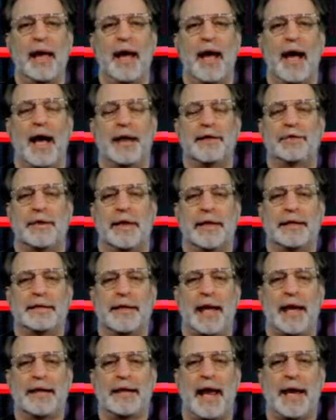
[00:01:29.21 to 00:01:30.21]
and you can
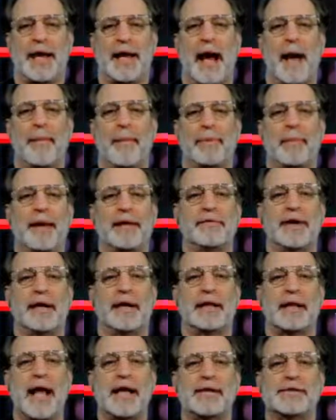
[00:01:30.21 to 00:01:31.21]
attend a complimentary
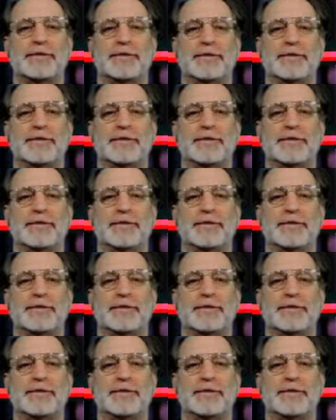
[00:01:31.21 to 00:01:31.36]
class this